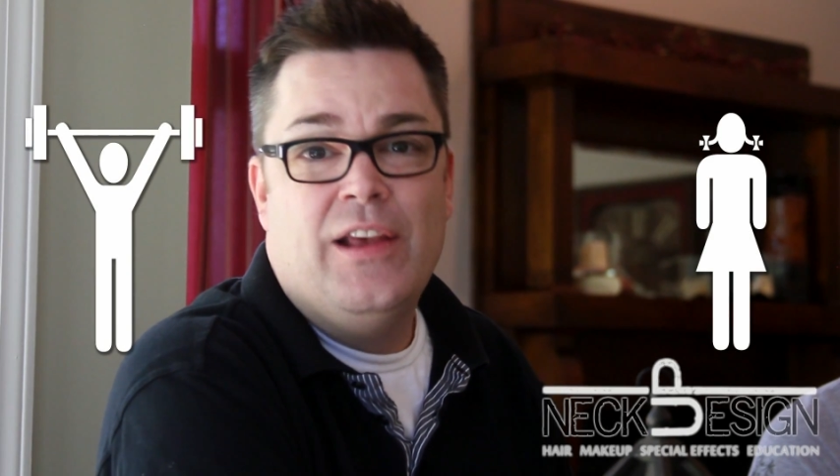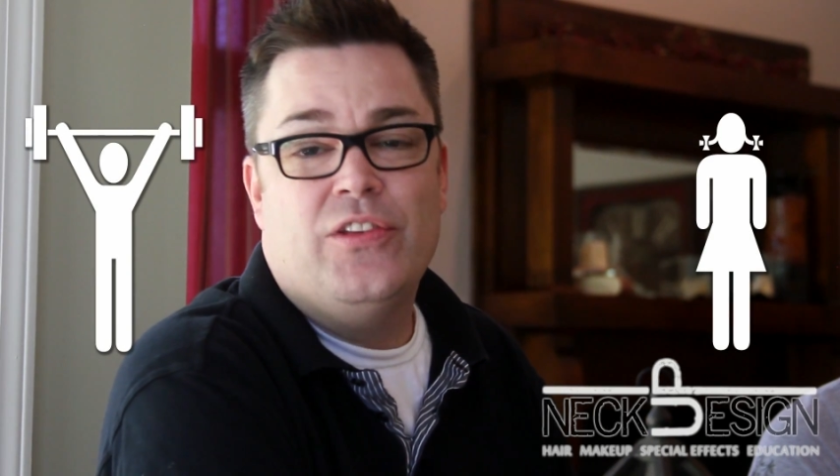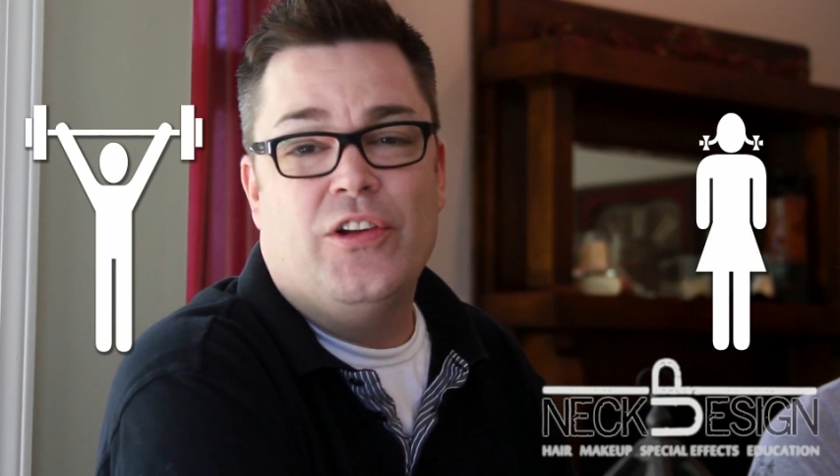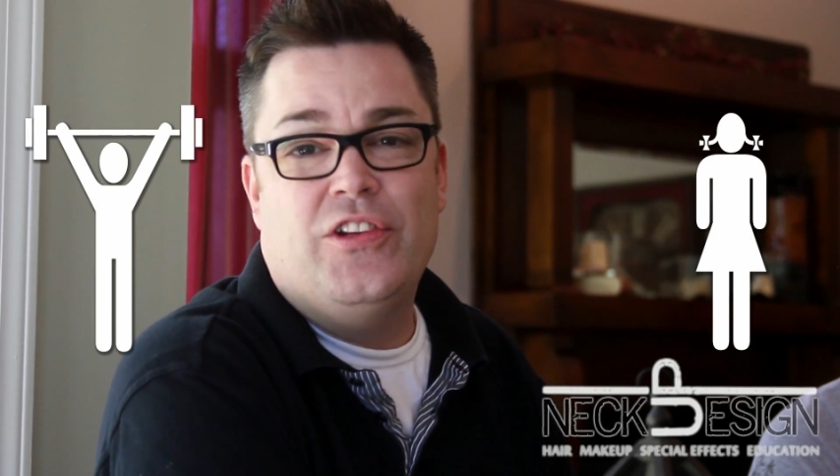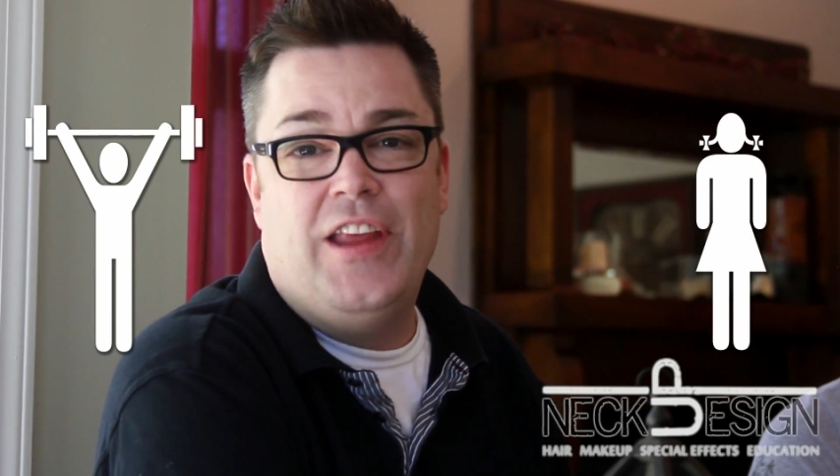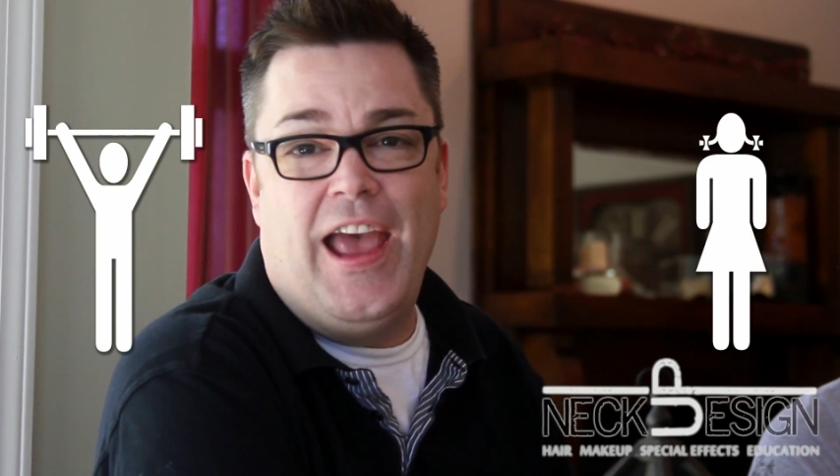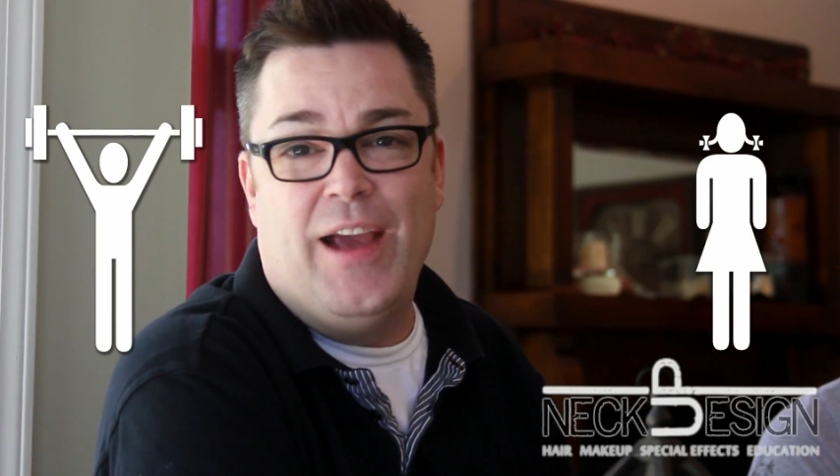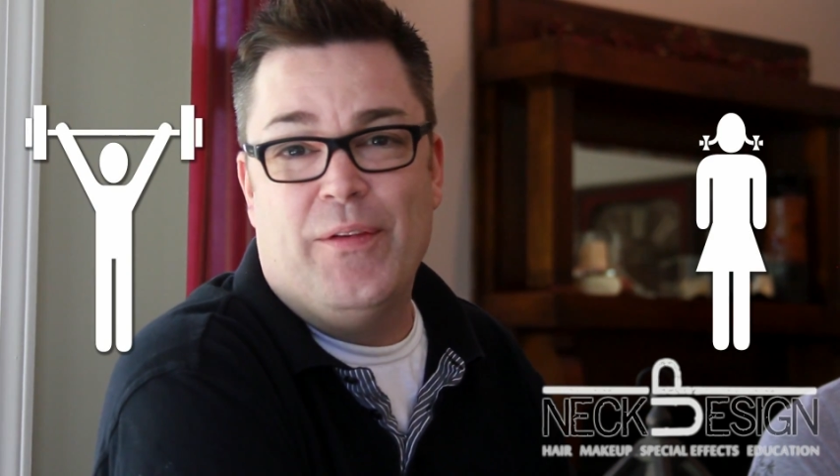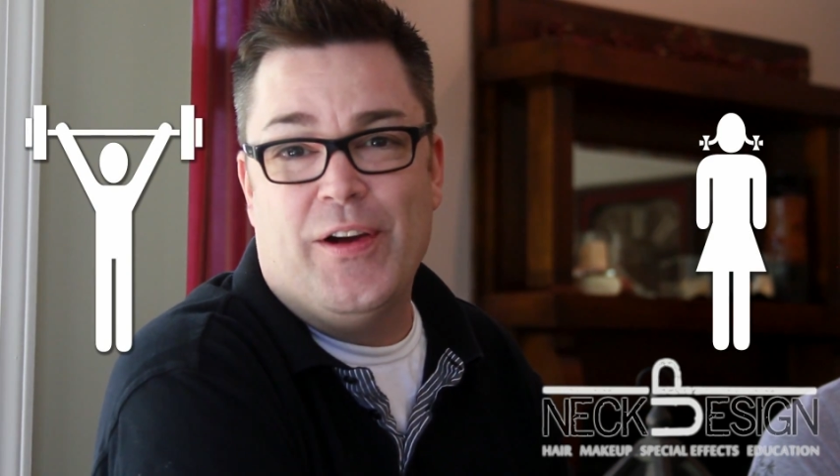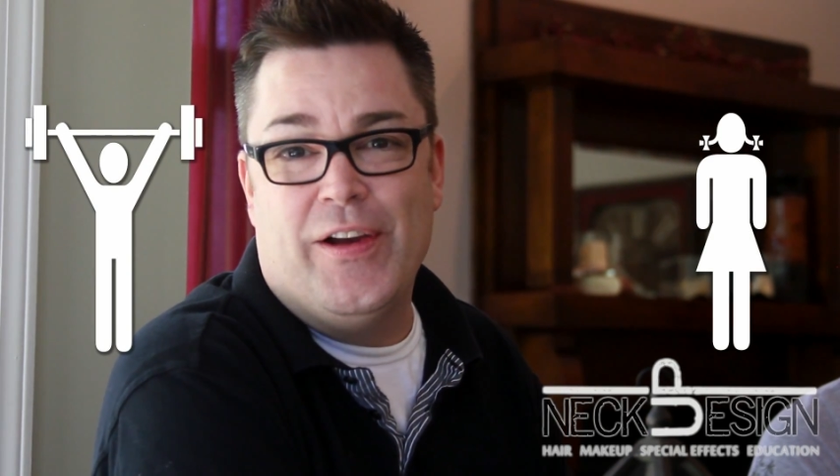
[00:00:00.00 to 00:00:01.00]
So
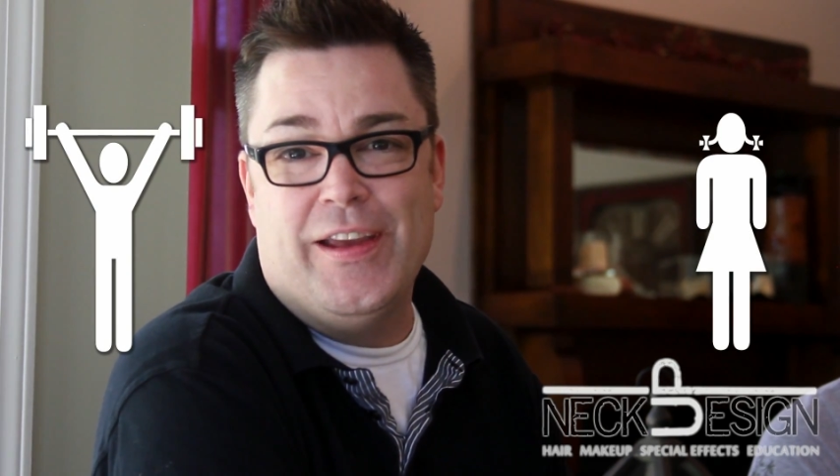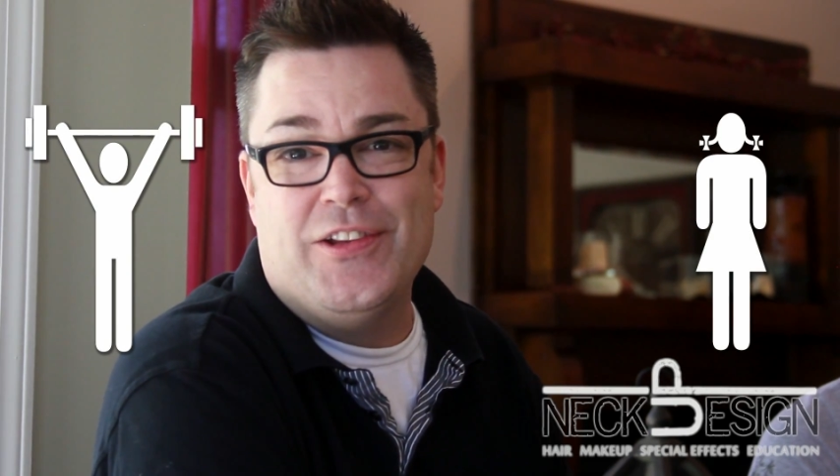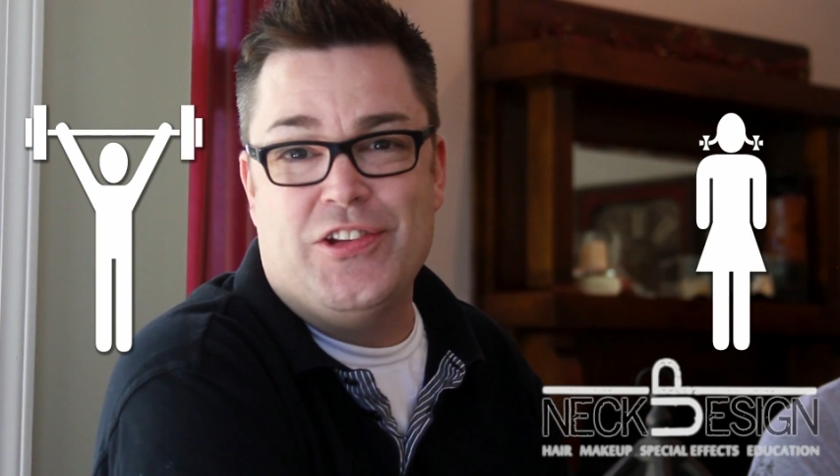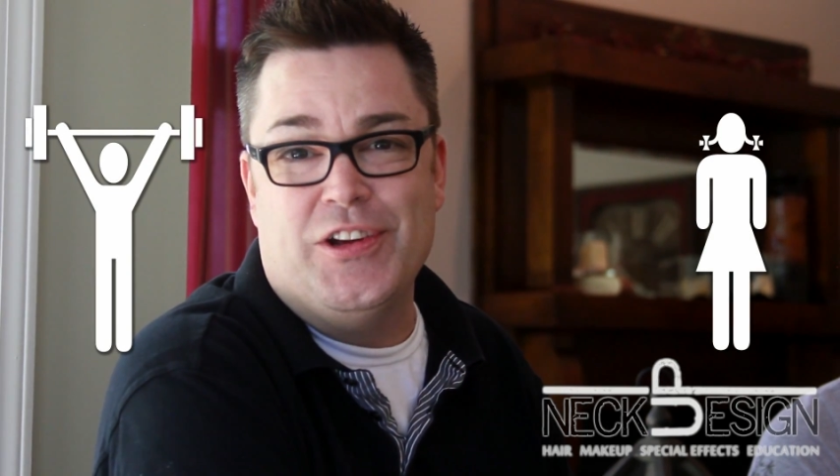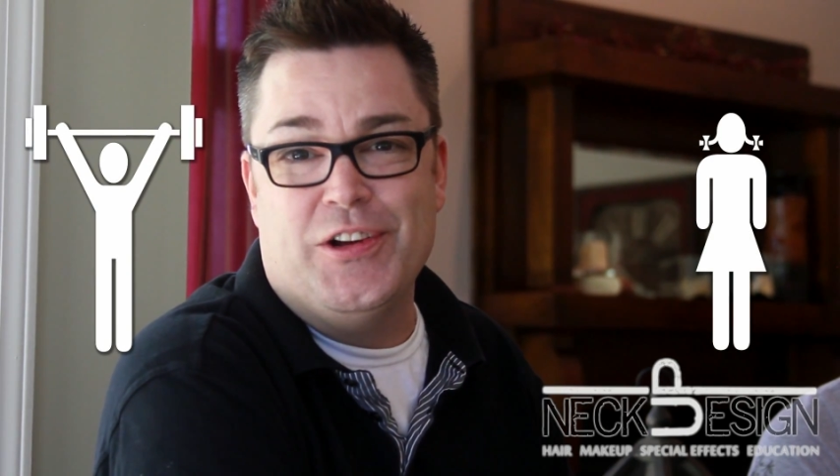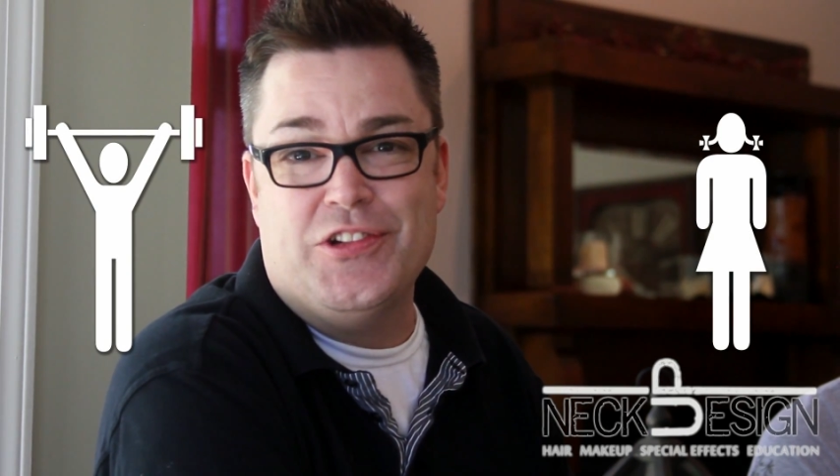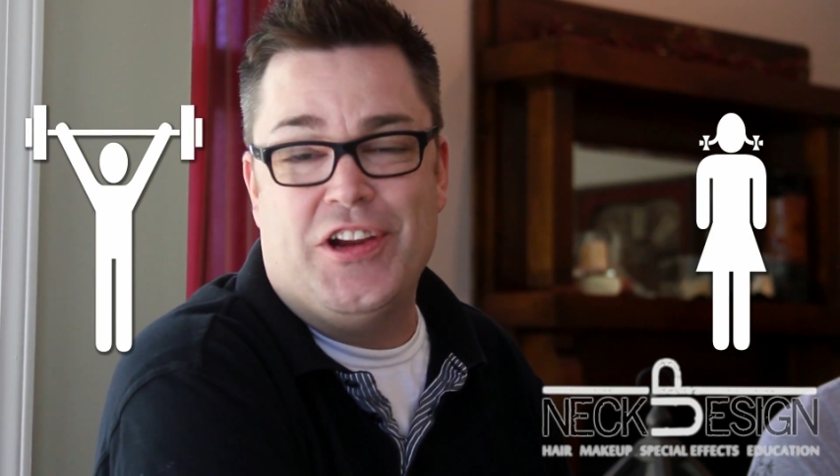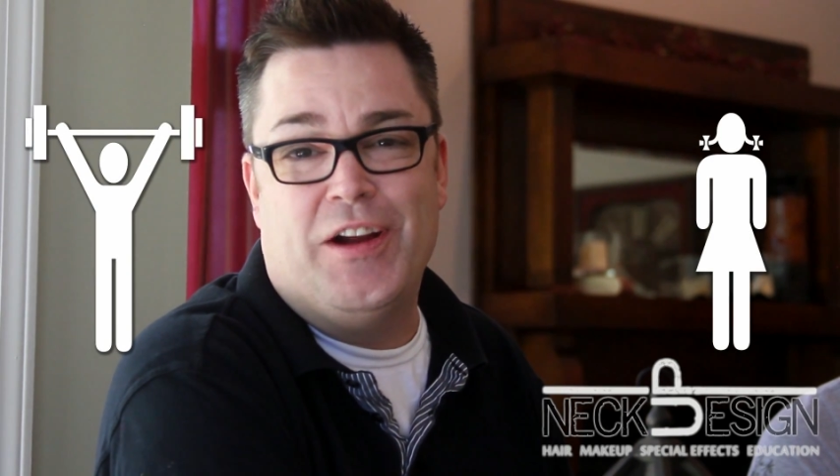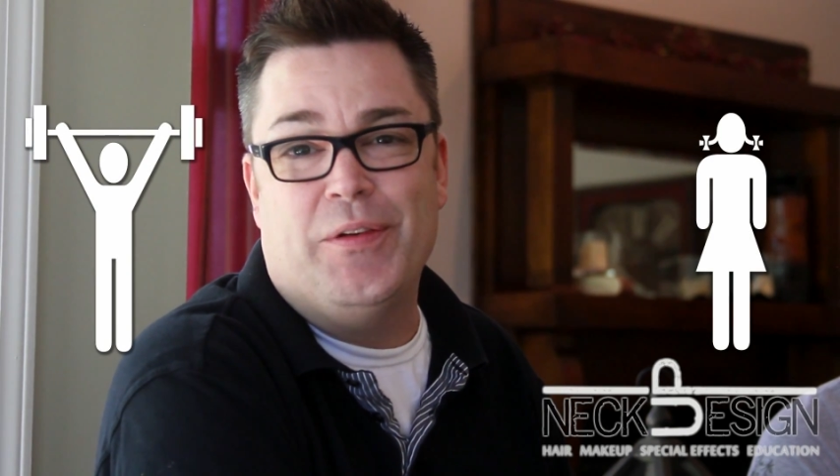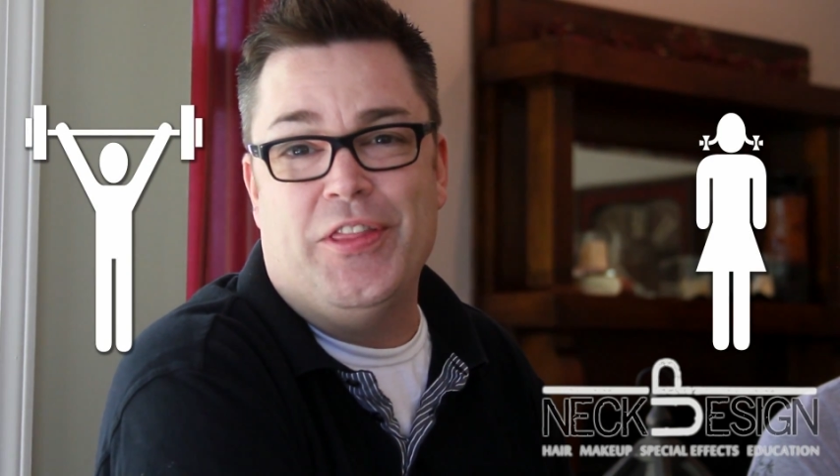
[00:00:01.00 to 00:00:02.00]
today we're going to share